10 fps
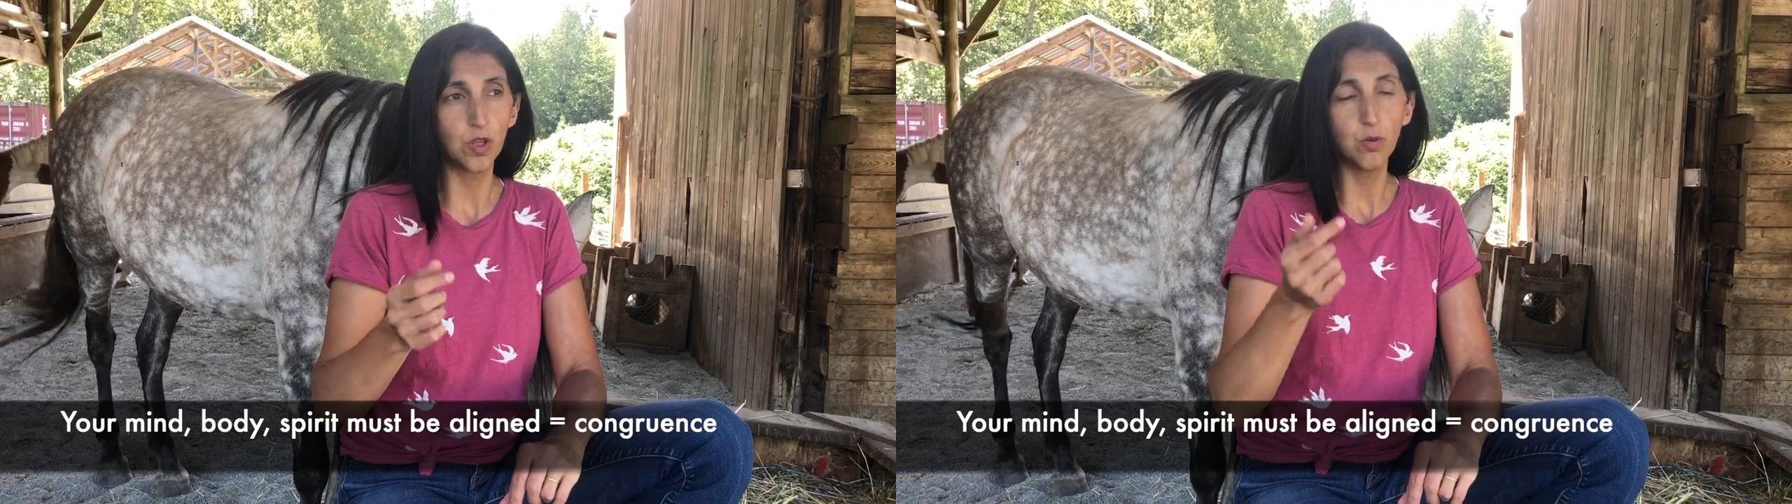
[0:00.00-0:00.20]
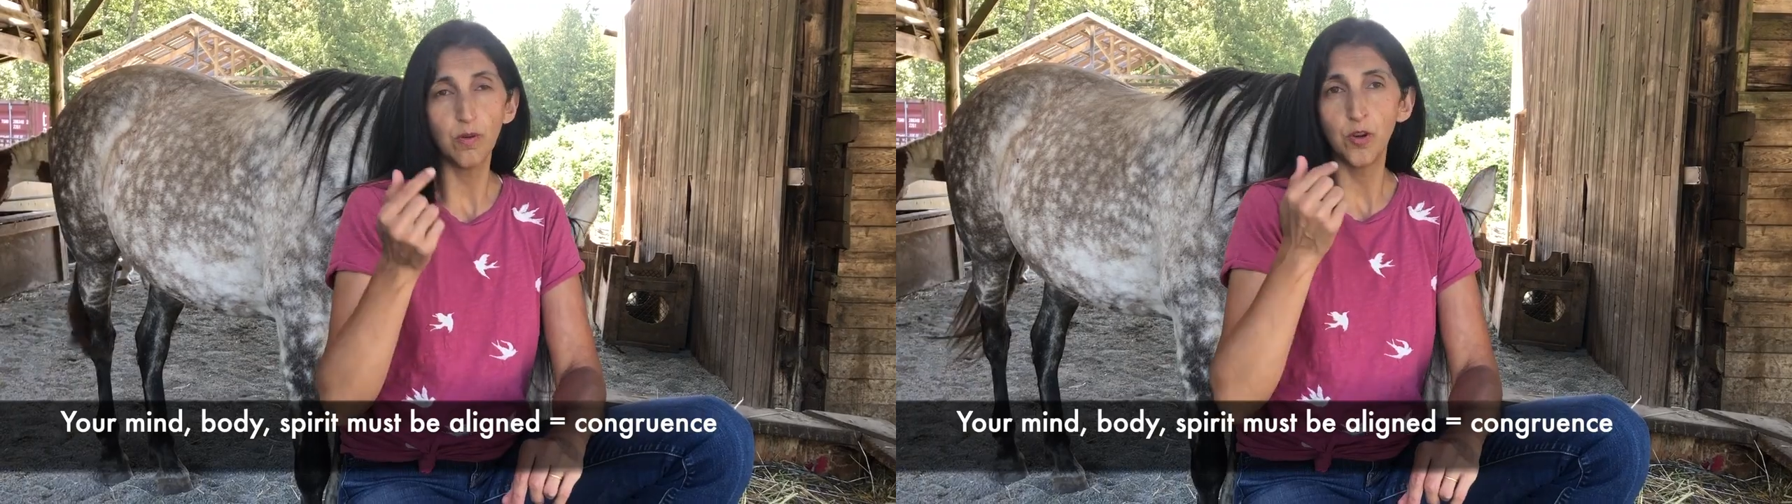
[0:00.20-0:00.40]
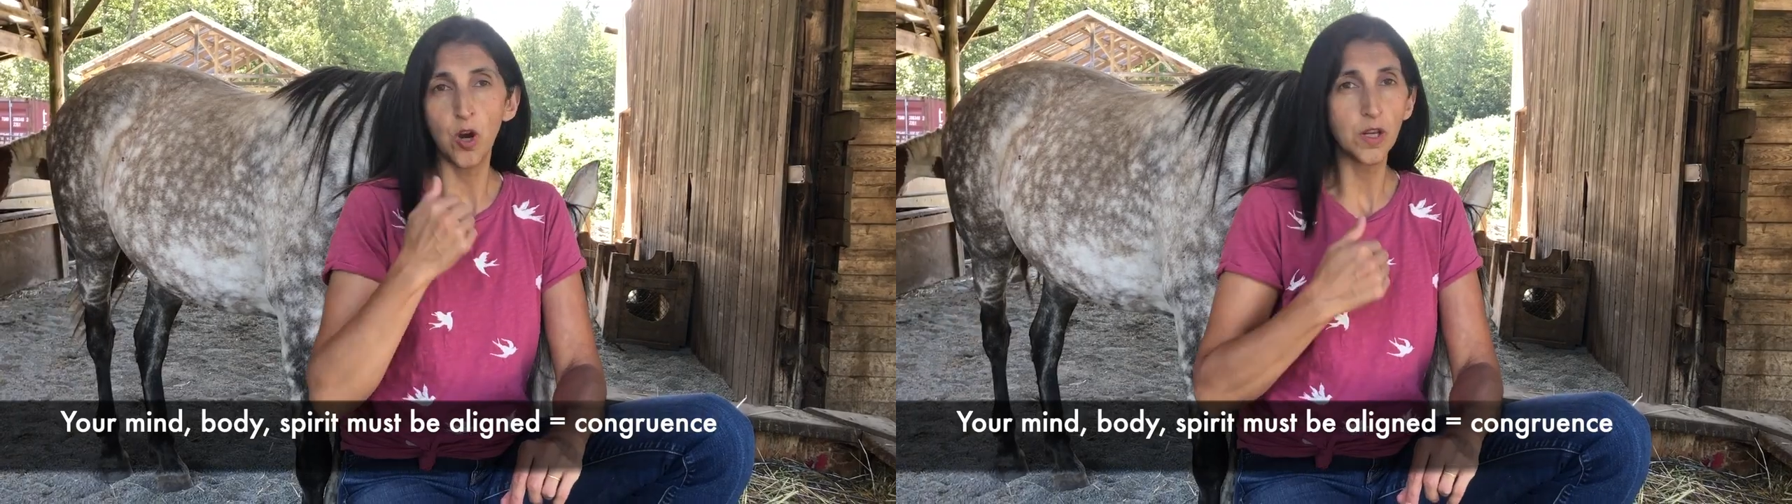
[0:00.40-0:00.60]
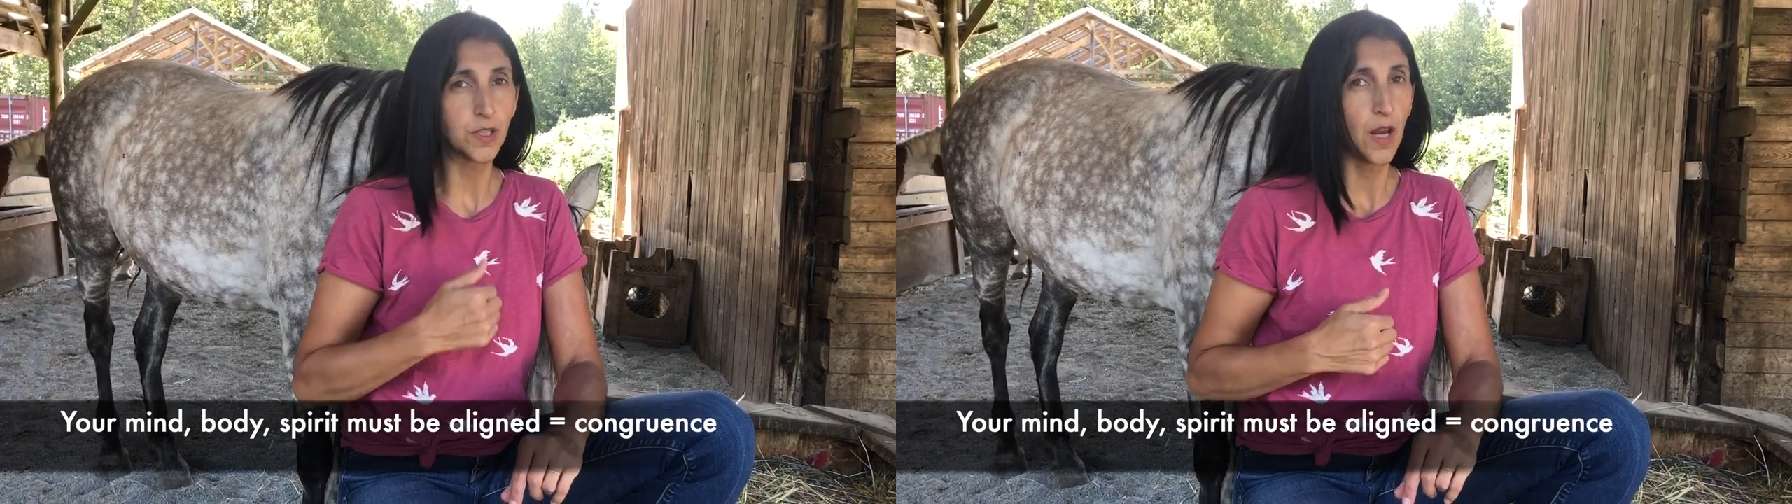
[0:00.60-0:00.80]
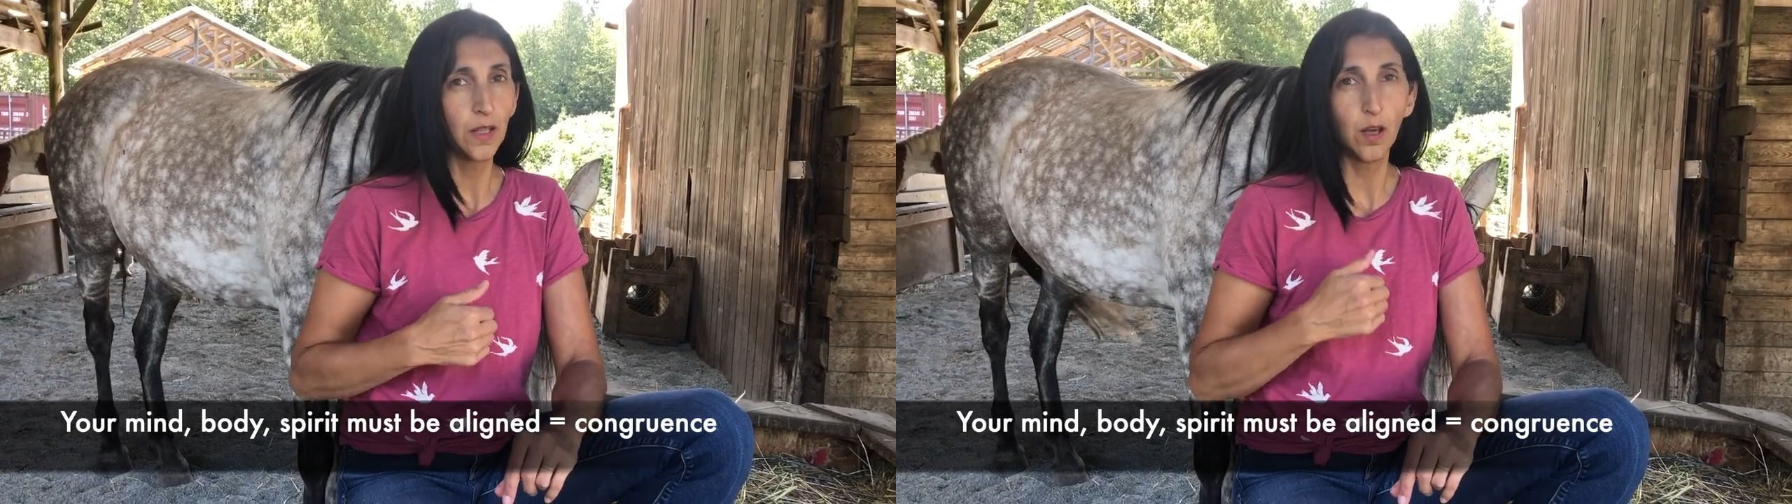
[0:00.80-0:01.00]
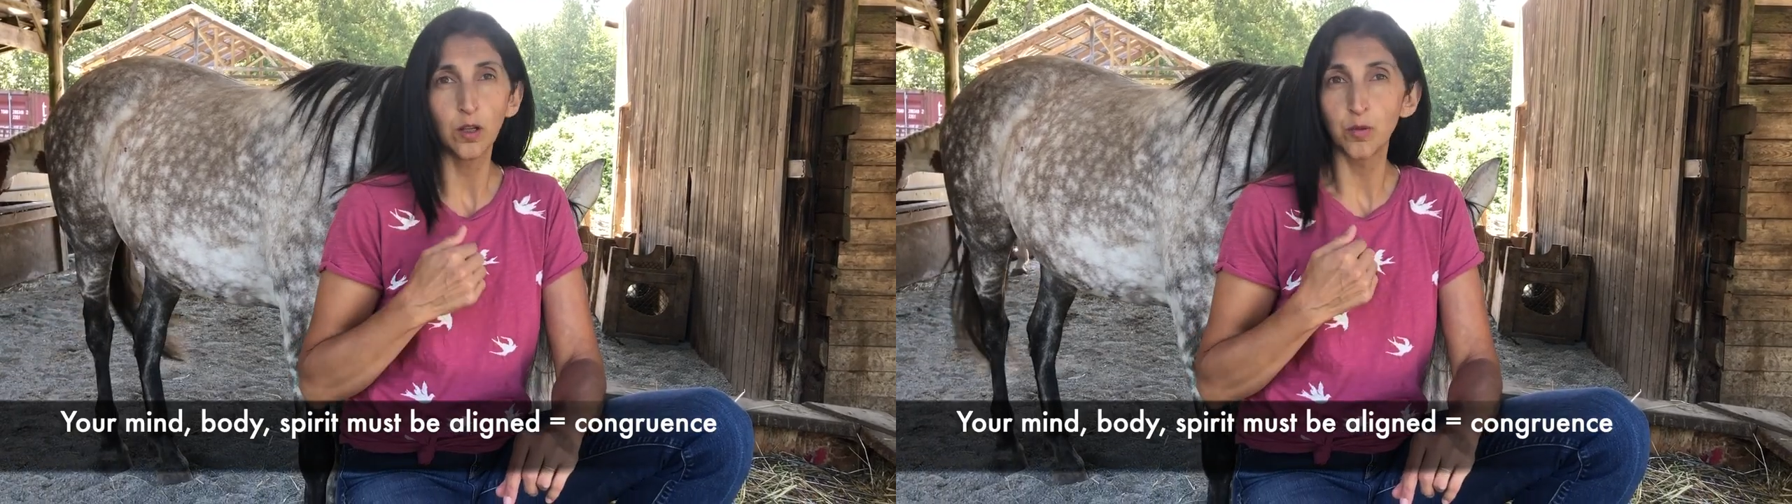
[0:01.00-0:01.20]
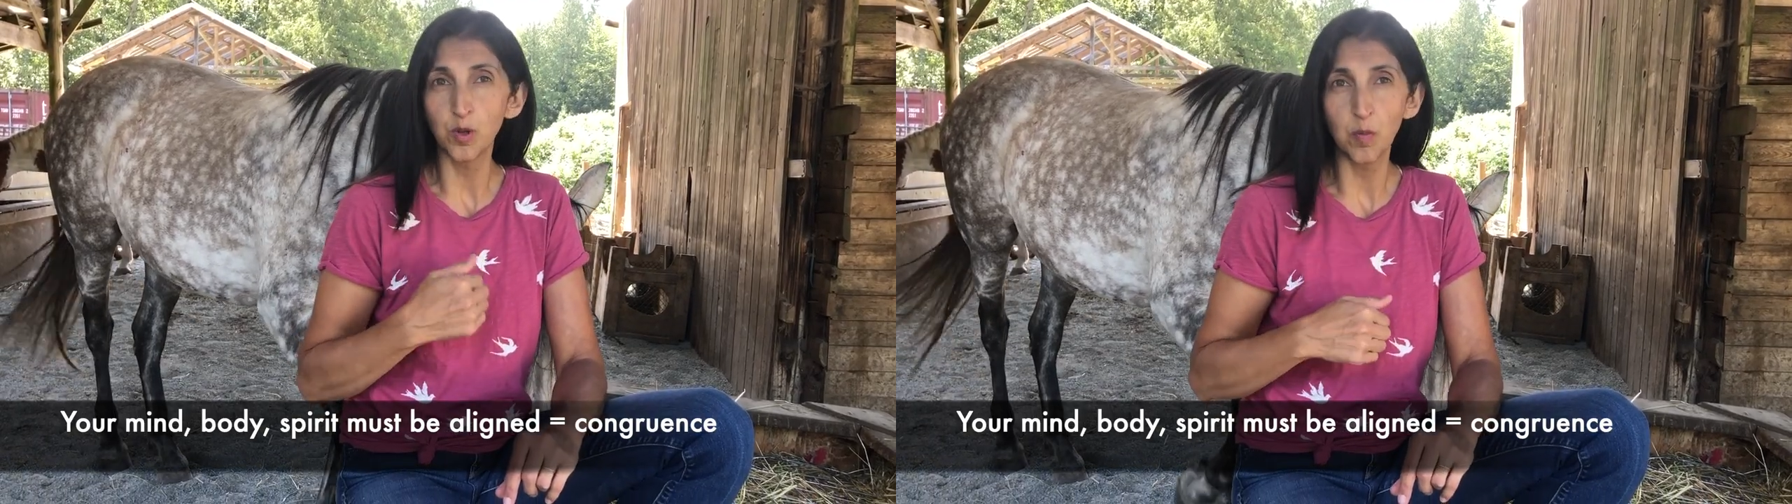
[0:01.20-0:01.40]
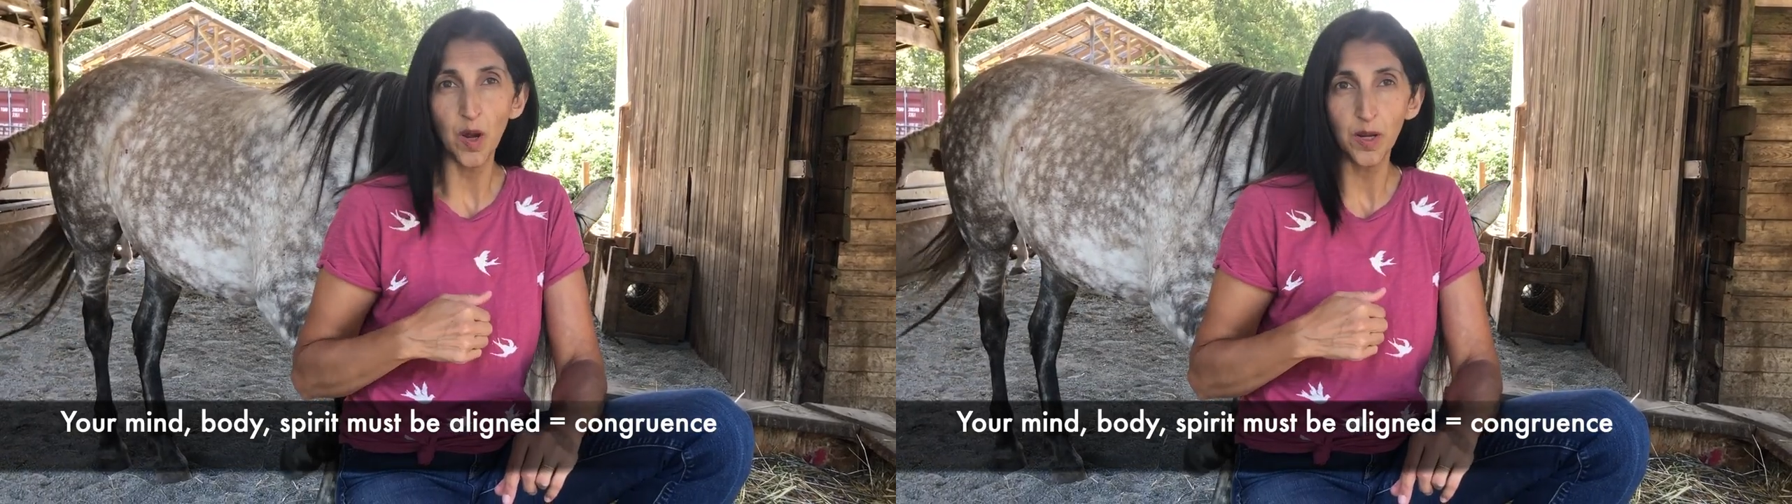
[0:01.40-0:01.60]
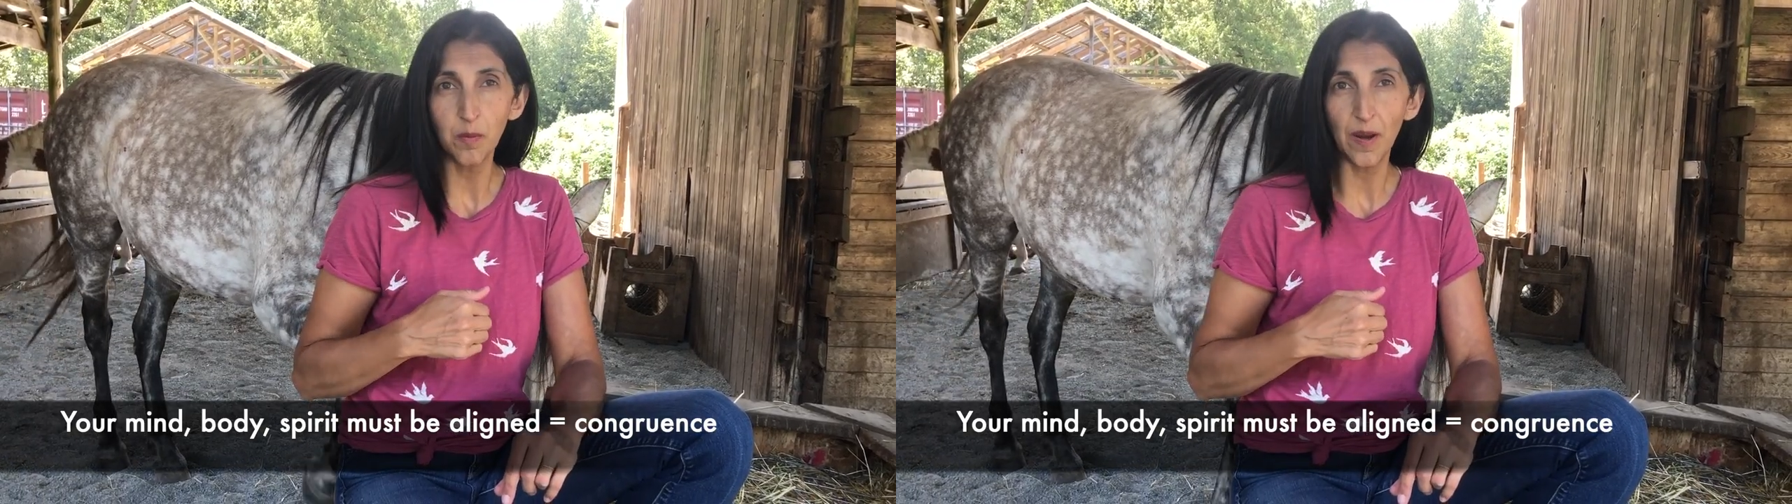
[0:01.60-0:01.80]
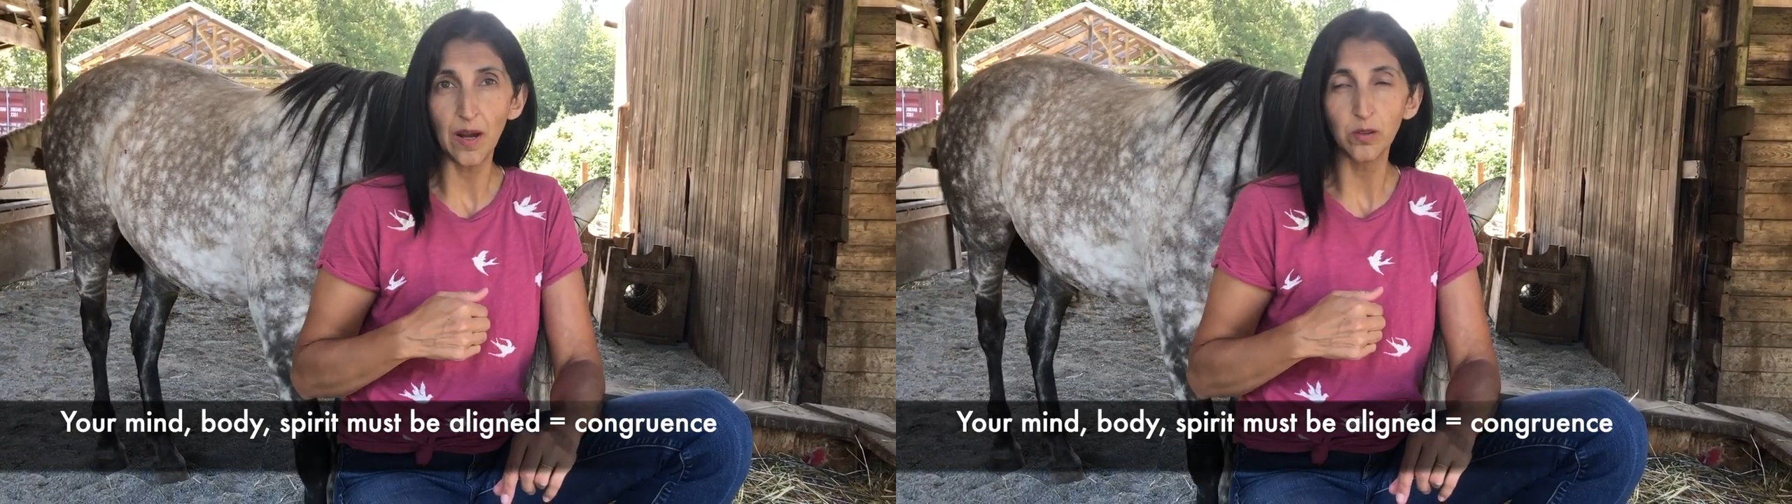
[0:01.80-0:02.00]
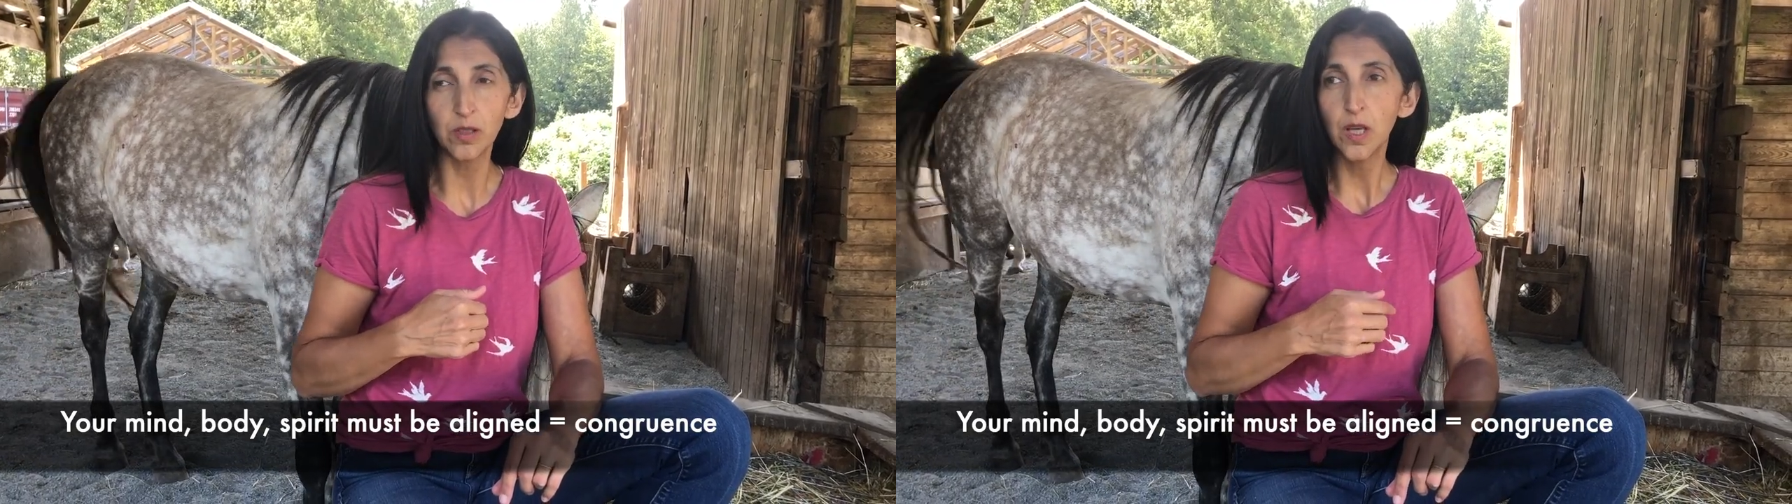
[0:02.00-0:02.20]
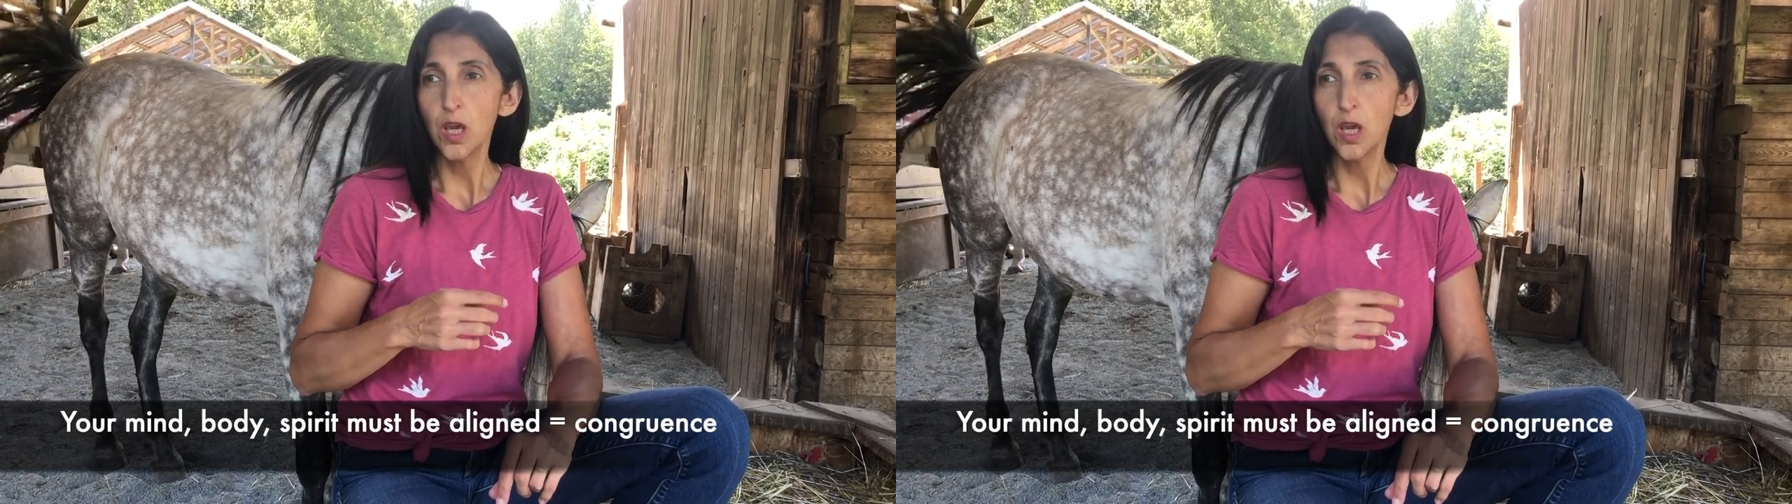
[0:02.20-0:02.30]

that you have not dialogued with your body about,